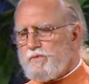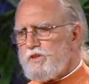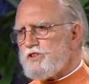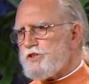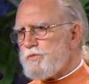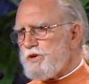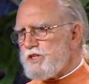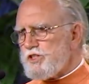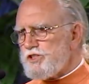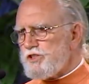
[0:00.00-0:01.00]
the
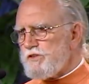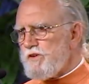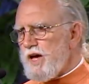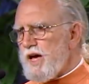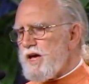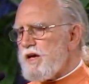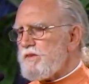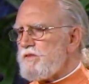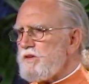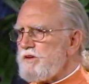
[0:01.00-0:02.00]
experiences you have
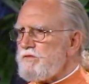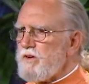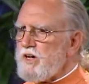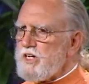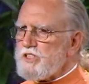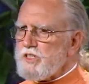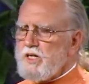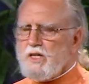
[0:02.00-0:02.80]
had, the various